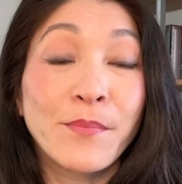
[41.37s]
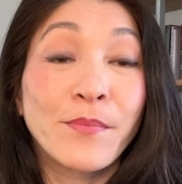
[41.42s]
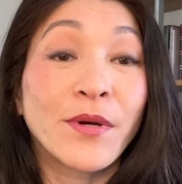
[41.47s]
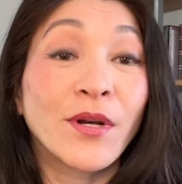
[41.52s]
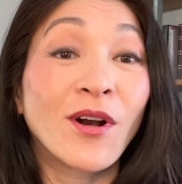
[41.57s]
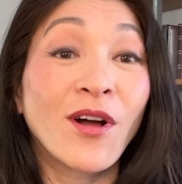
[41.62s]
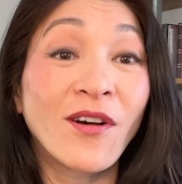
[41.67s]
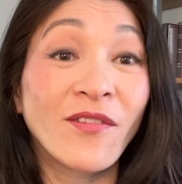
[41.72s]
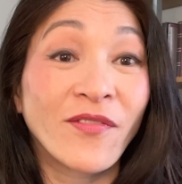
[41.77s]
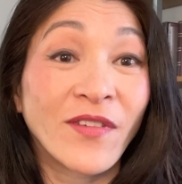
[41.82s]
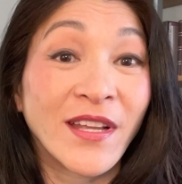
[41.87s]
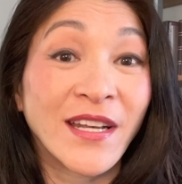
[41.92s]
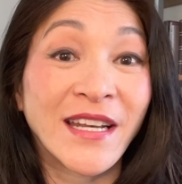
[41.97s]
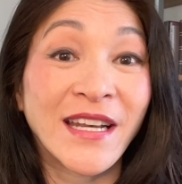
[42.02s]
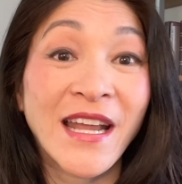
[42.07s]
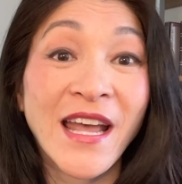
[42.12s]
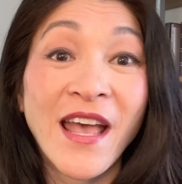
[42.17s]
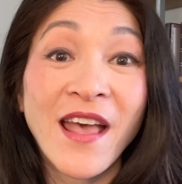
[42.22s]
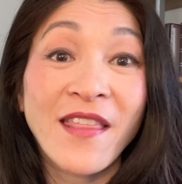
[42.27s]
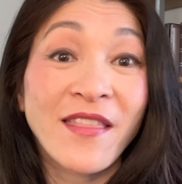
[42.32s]
But often,
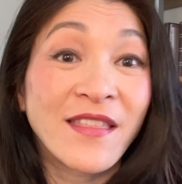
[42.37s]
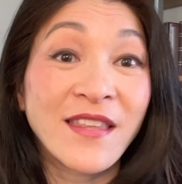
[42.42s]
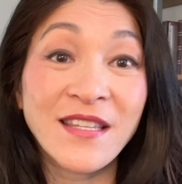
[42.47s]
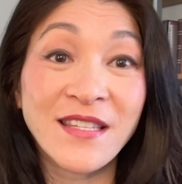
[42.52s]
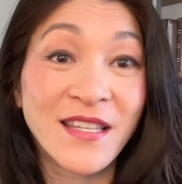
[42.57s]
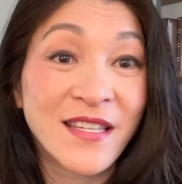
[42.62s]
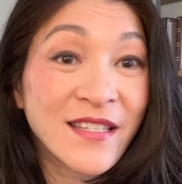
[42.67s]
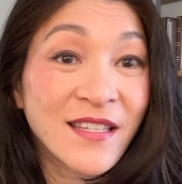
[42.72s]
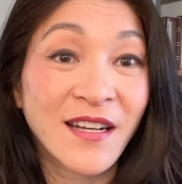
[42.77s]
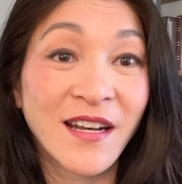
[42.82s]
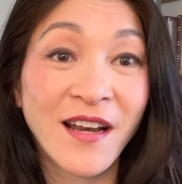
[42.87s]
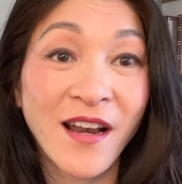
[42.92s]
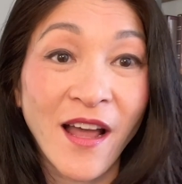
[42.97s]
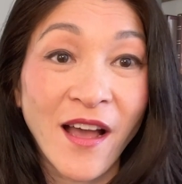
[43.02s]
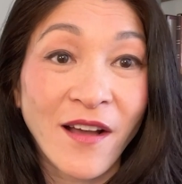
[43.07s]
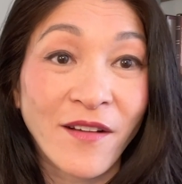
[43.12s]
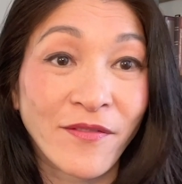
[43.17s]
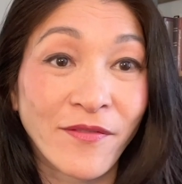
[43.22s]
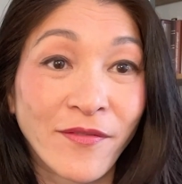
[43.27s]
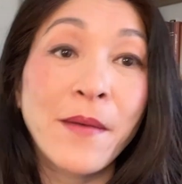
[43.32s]
this isn't
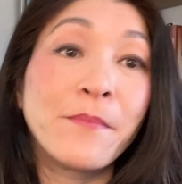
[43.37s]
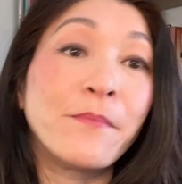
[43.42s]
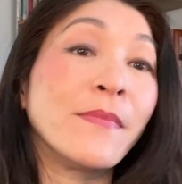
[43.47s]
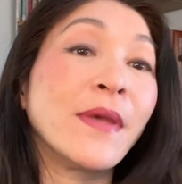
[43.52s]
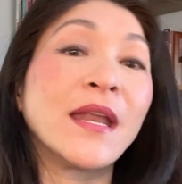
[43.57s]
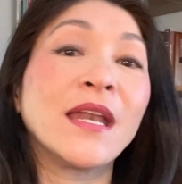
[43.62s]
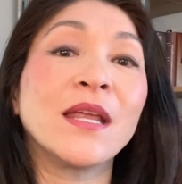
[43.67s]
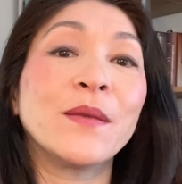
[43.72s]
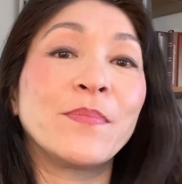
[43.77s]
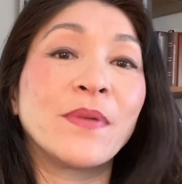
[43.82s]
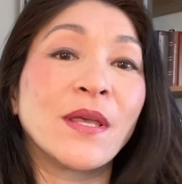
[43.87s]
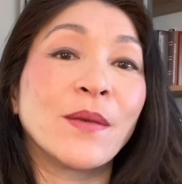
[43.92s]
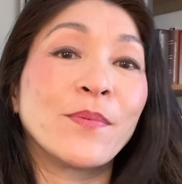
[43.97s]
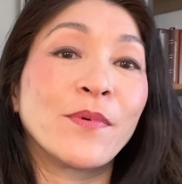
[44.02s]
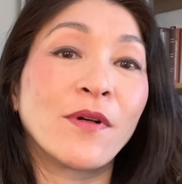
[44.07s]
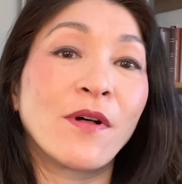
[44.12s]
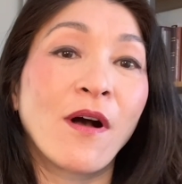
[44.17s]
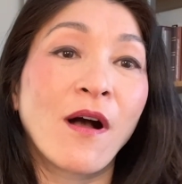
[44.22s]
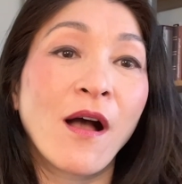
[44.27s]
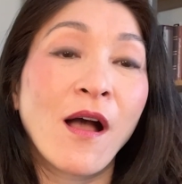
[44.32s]
enough. Many
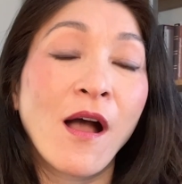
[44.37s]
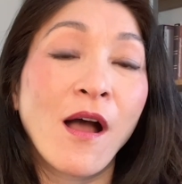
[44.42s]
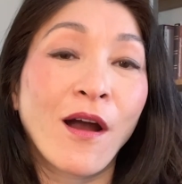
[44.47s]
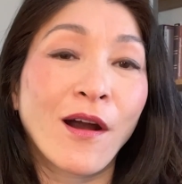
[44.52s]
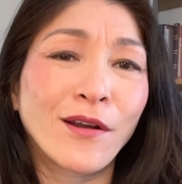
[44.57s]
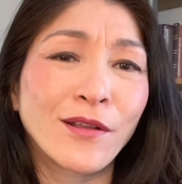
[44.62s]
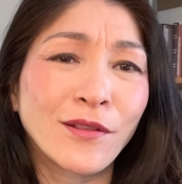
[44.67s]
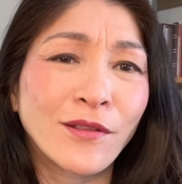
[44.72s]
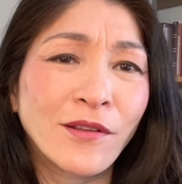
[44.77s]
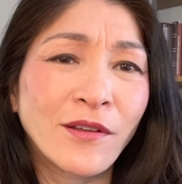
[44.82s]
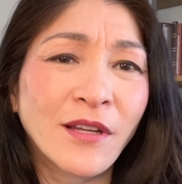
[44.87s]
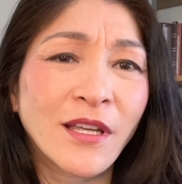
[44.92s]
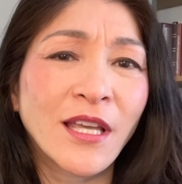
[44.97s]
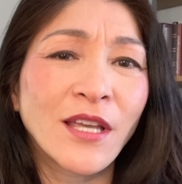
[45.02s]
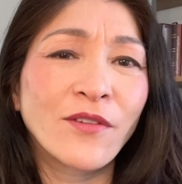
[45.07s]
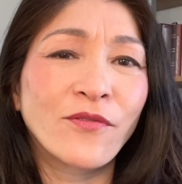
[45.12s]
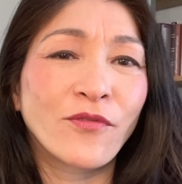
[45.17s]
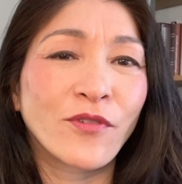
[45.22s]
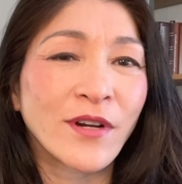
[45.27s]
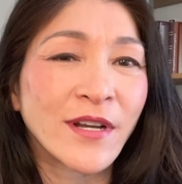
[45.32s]
people are
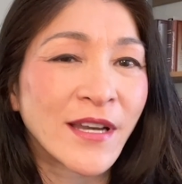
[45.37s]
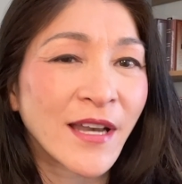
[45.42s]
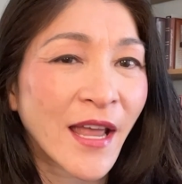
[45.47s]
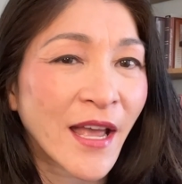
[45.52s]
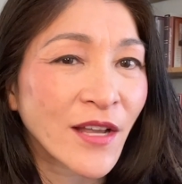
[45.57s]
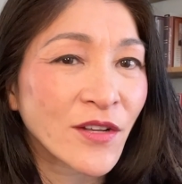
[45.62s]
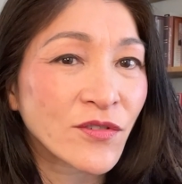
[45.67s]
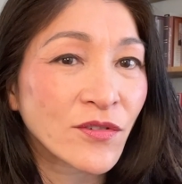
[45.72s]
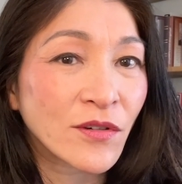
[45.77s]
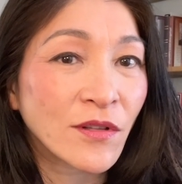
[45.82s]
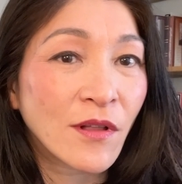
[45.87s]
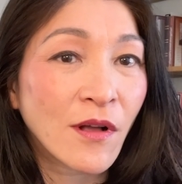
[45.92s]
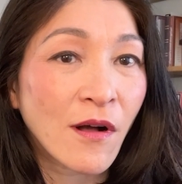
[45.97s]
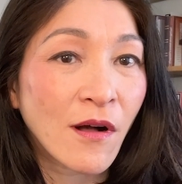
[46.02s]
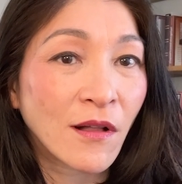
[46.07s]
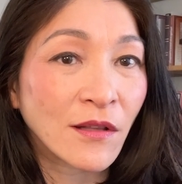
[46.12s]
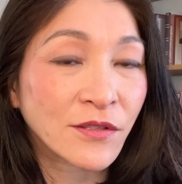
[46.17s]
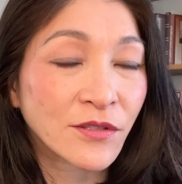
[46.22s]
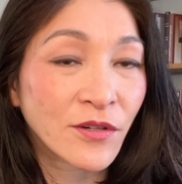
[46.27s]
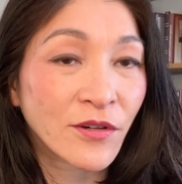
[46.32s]
looking for natural
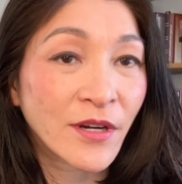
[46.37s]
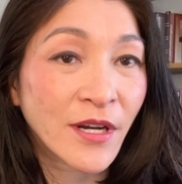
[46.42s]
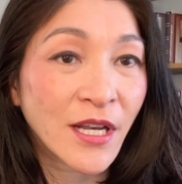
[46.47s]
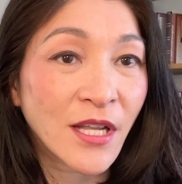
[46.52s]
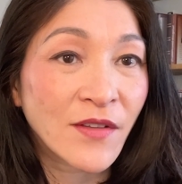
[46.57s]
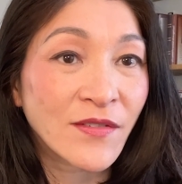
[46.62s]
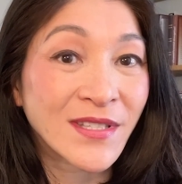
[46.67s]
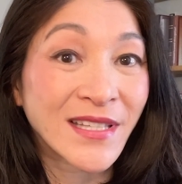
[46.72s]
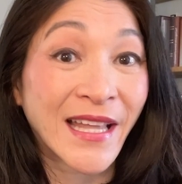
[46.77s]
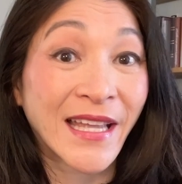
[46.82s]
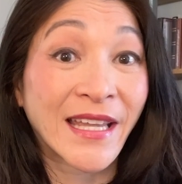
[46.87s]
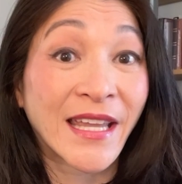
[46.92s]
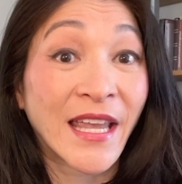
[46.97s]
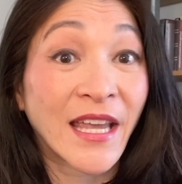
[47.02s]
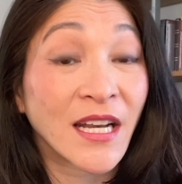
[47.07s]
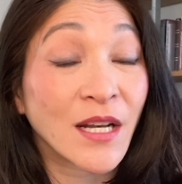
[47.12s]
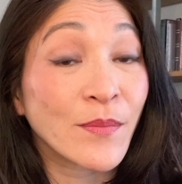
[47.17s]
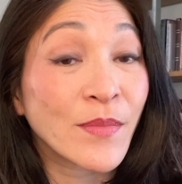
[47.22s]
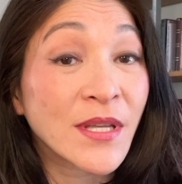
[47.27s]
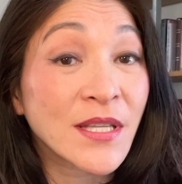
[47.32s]
alternatives like
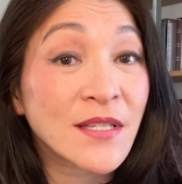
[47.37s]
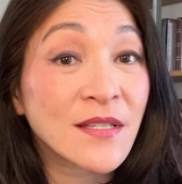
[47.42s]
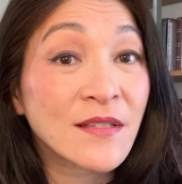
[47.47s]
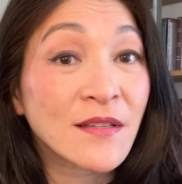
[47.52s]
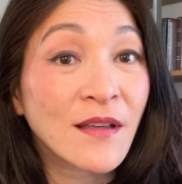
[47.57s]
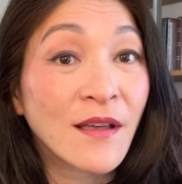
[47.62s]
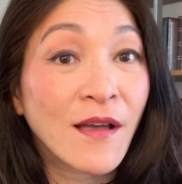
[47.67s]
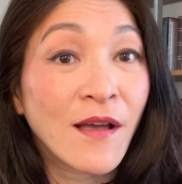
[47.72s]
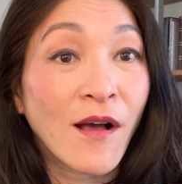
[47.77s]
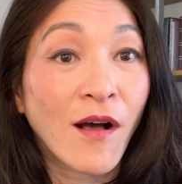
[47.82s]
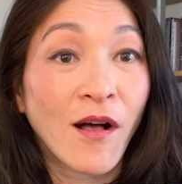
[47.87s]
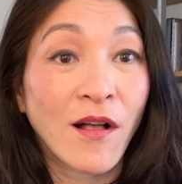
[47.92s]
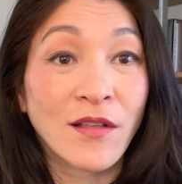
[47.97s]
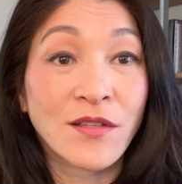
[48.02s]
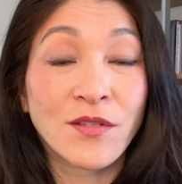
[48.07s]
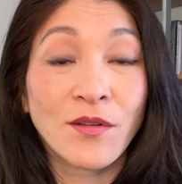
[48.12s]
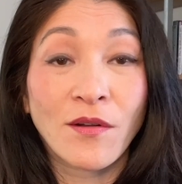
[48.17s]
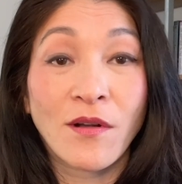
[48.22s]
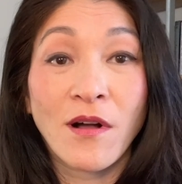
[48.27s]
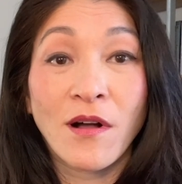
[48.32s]
cannabis
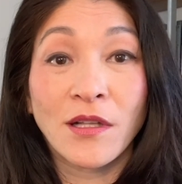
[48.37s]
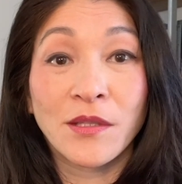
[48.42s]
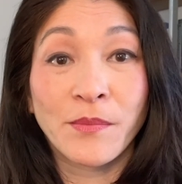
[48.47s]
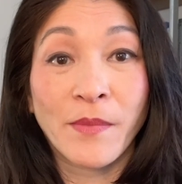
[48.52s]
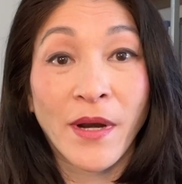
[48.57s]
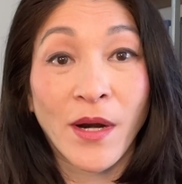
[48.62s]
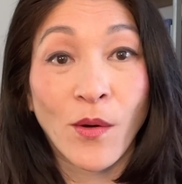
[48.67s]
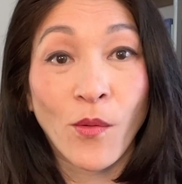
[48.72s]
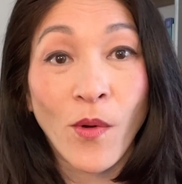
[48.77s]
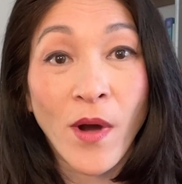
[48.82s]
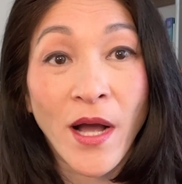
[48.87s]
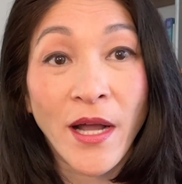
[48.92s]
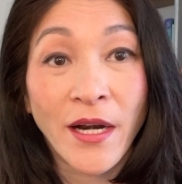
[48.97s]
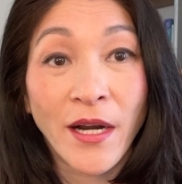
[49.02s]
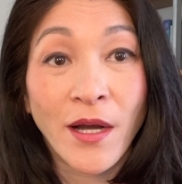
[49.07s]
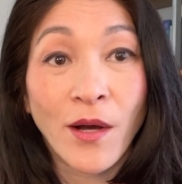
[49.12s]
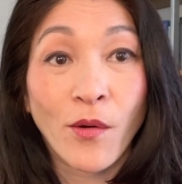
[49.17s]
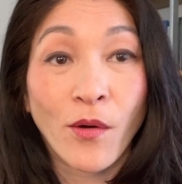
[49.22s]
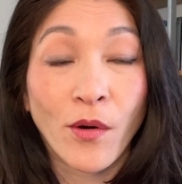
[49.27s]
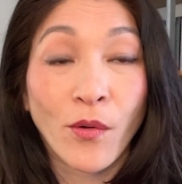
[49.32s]
also called
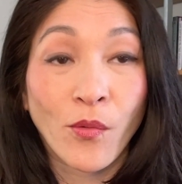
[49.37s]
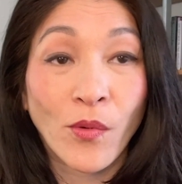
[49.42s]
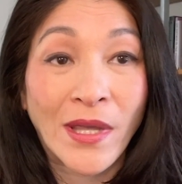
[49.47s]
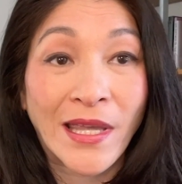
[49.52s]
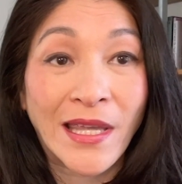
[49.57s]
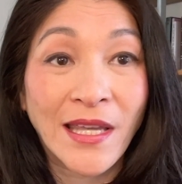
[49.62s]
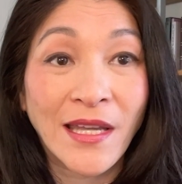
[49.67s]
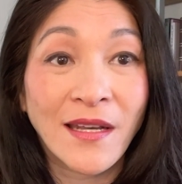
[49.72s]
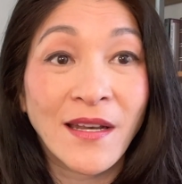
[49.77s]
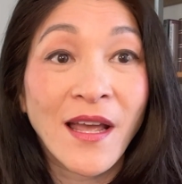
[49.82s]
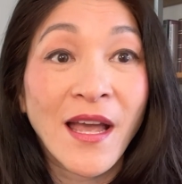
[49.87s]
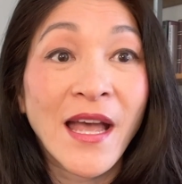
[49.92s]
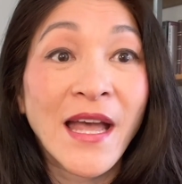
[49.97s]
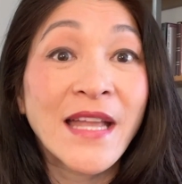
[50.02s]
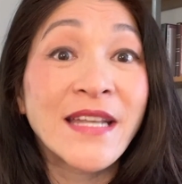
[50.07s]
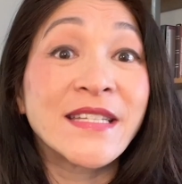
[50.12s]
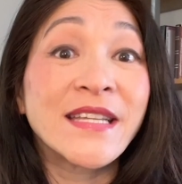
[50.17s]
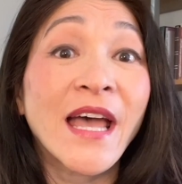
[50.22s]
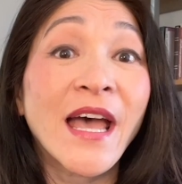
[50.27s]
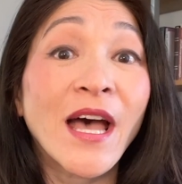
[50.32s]
marijuana or weed,
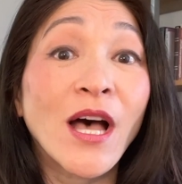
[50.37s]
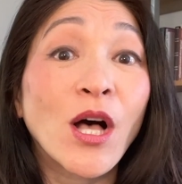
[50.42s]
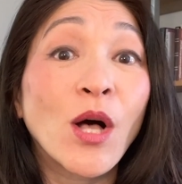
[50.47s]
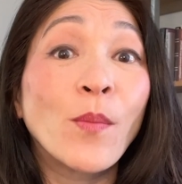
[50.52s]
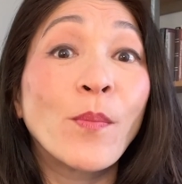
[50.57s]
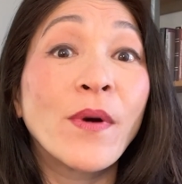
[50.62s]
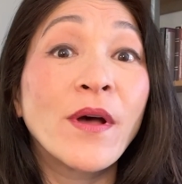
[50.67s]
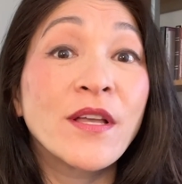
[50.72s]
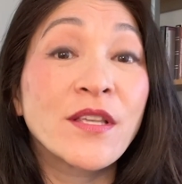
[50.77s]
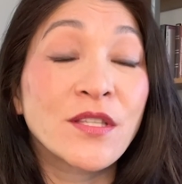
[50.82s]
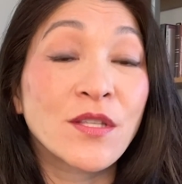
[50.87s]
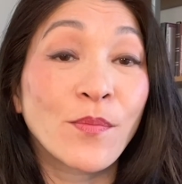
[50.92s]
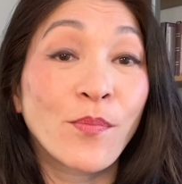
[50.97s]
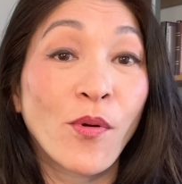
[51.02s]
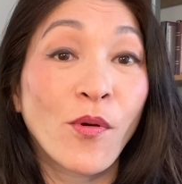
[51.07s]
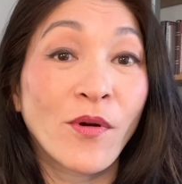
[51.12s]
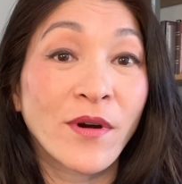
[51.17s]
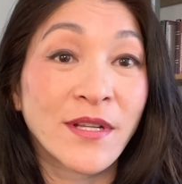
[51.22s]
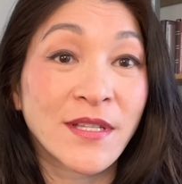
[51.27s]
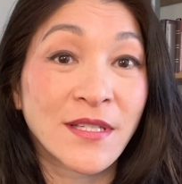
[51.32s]
to help
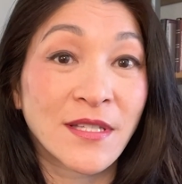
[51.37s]
support